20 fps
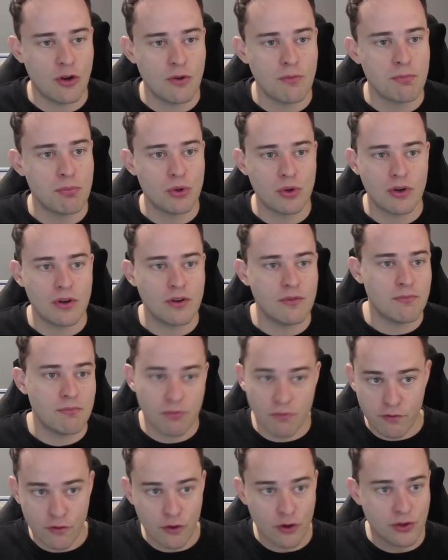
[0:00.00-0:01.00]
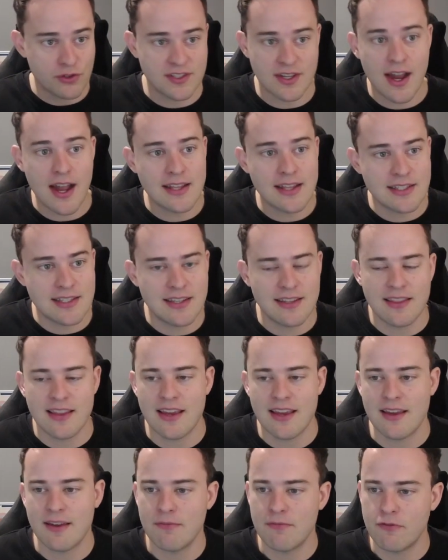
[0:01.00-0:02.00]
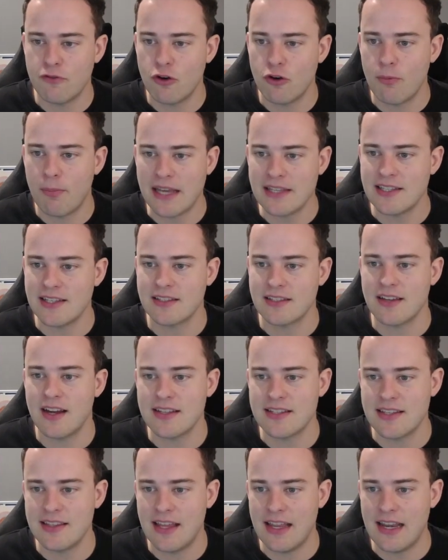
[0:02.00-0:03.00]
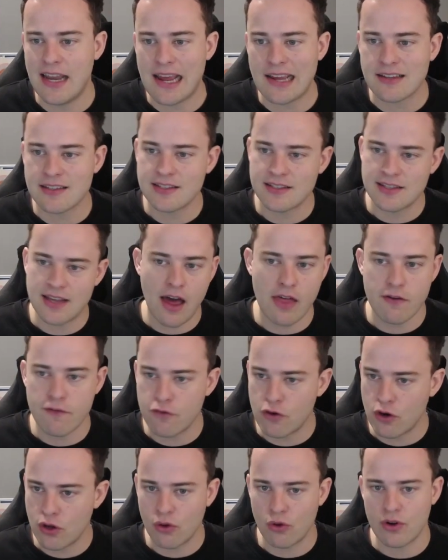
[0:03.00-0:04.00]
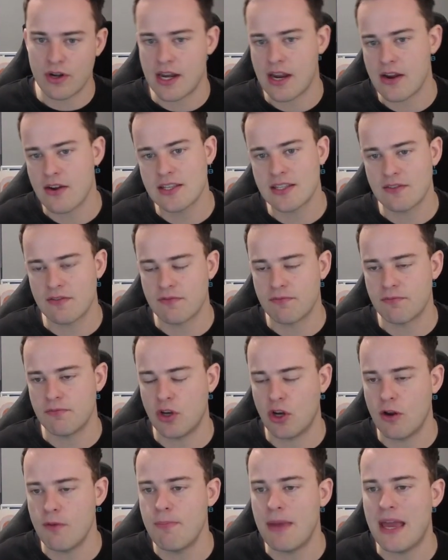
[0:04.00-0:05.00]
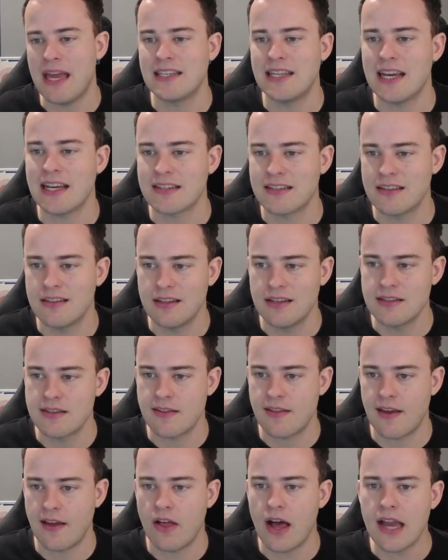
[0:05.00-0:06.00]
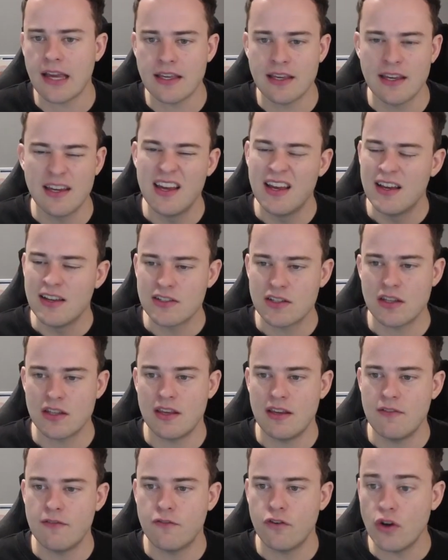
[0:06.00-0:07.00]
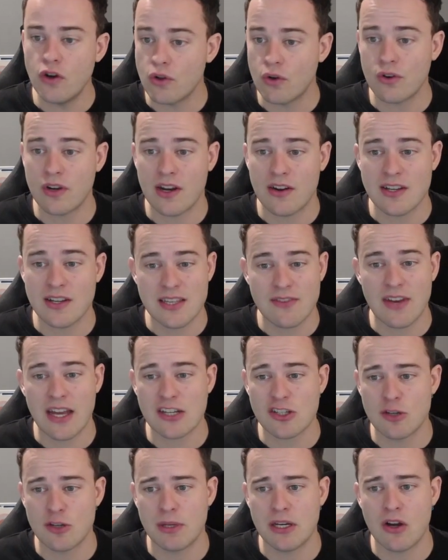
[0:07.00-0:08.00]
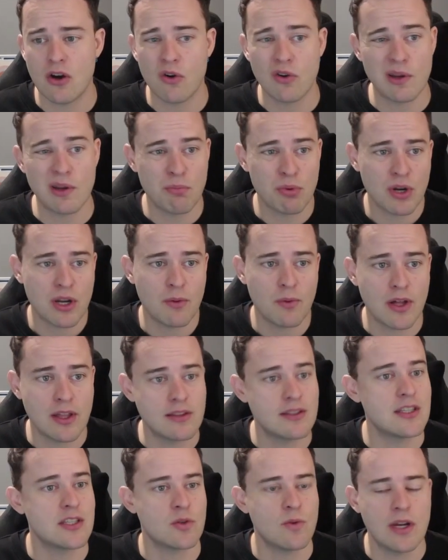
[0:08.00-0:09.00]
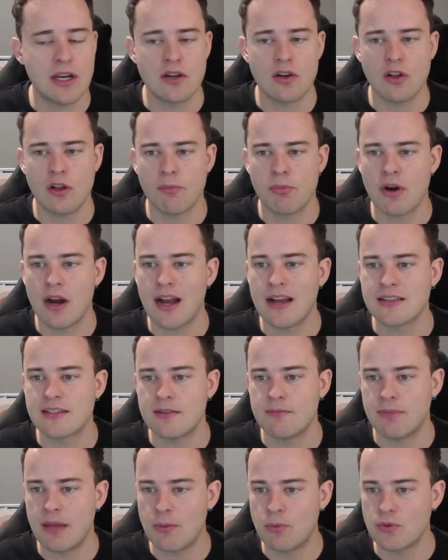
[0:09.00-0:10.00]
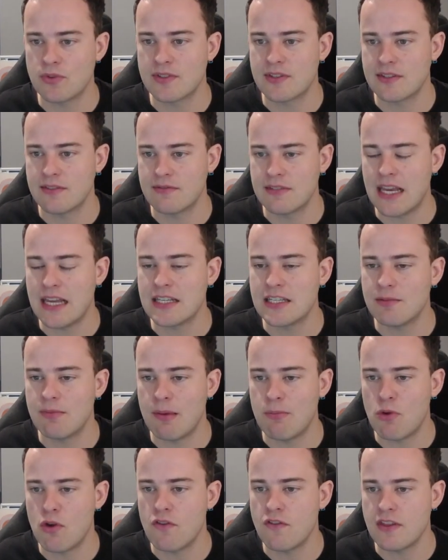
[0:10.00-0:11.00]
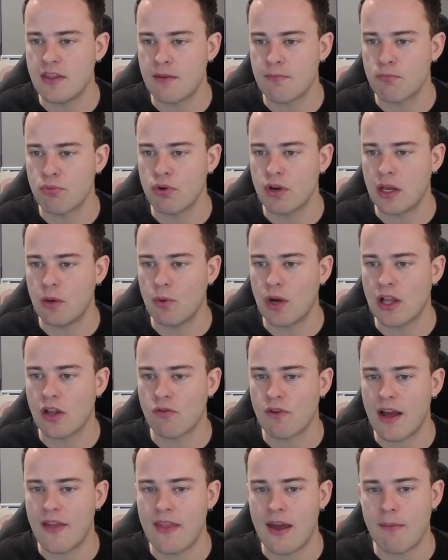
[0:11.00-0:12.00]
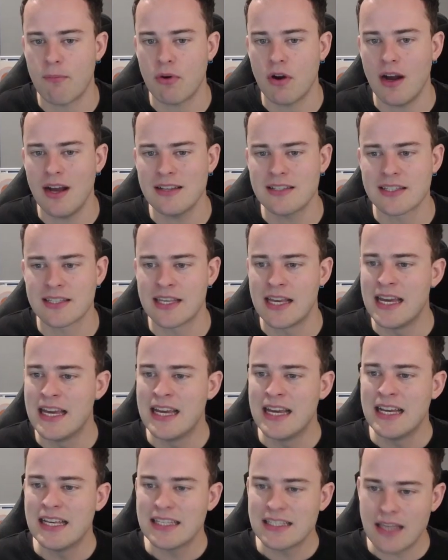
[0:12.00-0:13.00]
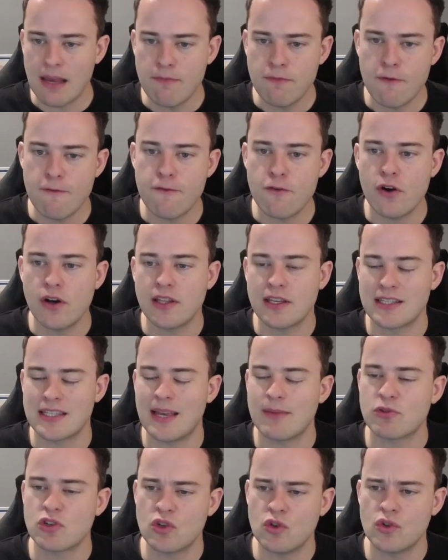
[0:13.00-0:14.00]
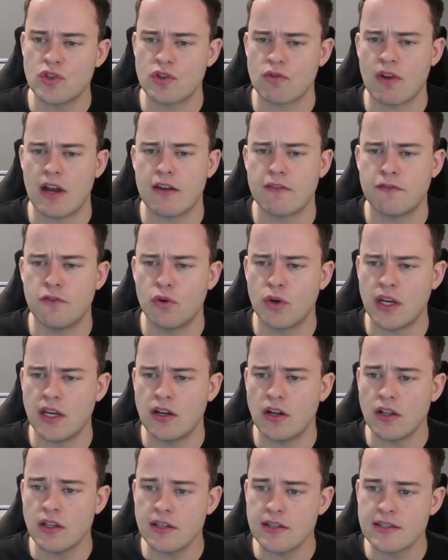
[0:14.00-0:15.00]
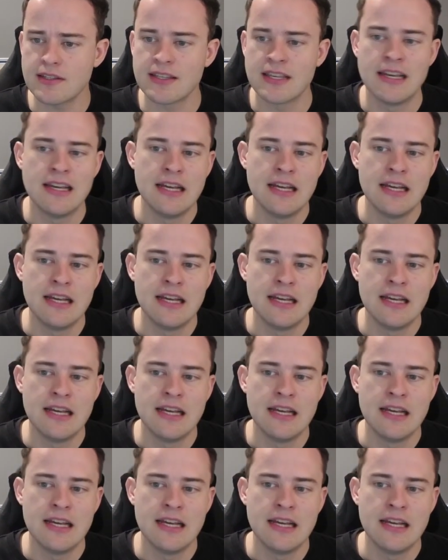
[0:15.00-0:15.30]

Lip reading: put foil sites in their foil basic sites in their decks, other foil ordinaries of, pet decks and things that they like. So the foil ordinaries have actually been holding pretty well at this $20 price, and people tend to be moving them pretty well around that price. Same for foil exceptionals around $40.